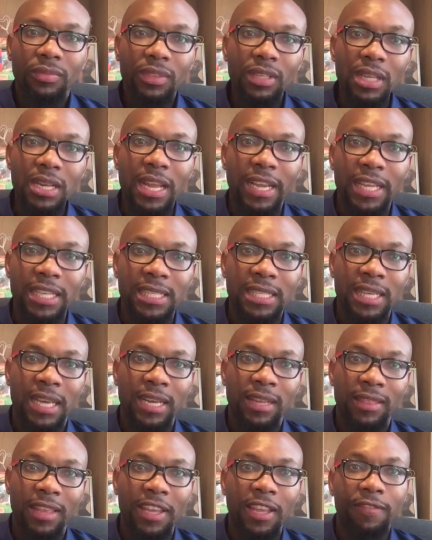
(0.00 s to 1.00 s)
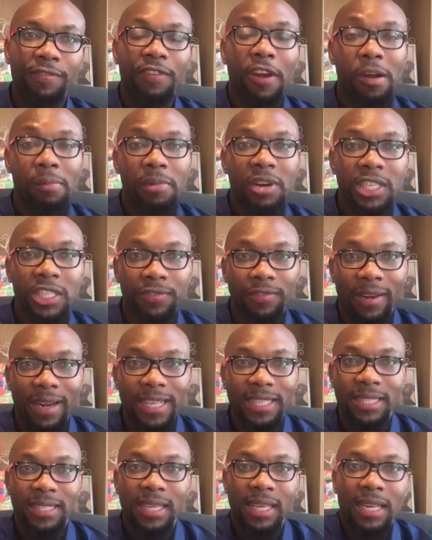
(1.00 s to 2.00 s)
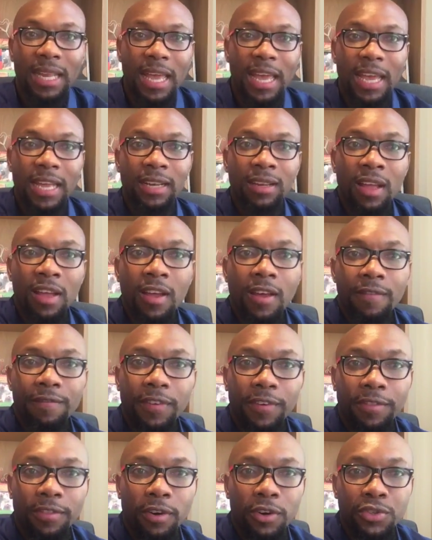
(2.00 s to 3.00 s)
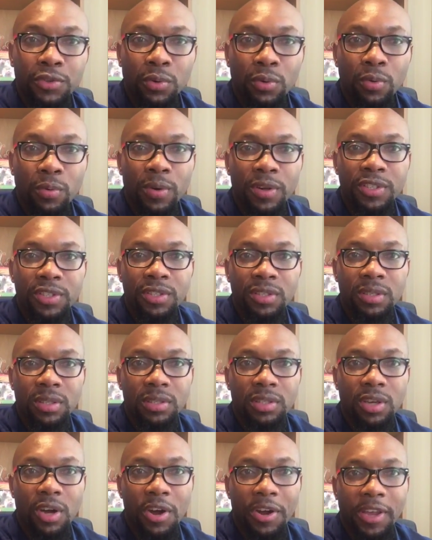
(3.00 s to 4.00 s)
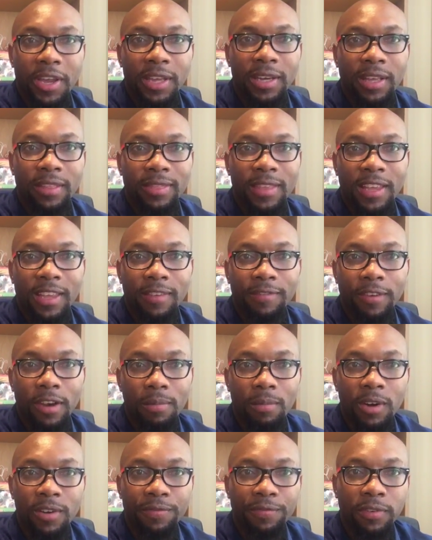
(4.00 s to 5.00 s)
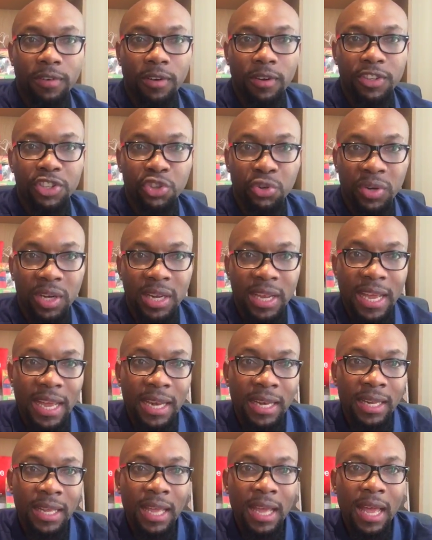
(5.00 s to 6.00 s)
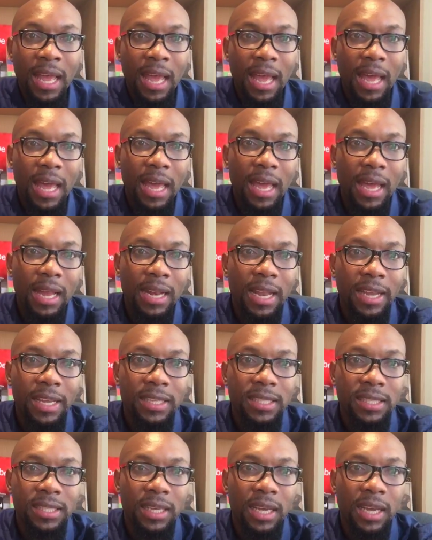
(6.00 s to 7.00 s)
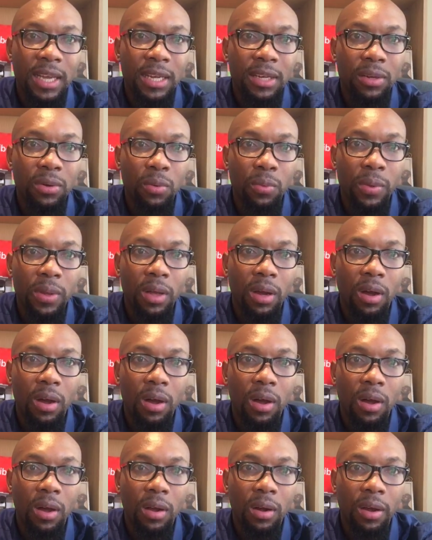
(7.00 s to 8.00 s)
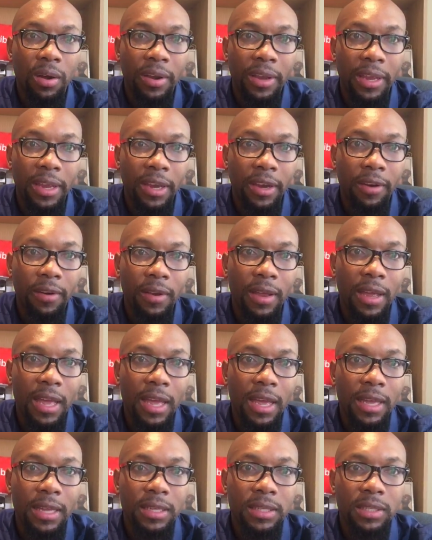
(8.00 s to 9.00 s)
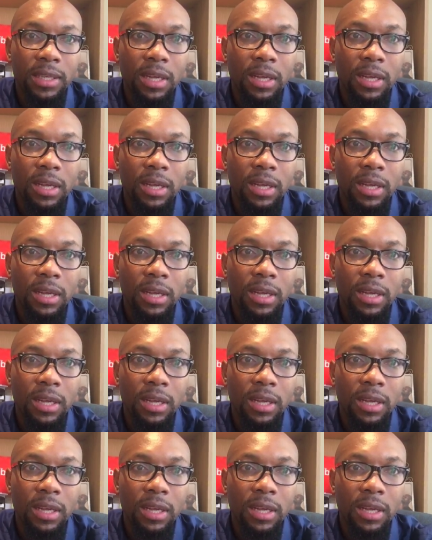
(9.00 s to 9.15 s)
like I said, thank you very much for listening. And for those who was talking, I thank you very much for tuning in. And like I said, we all are here, and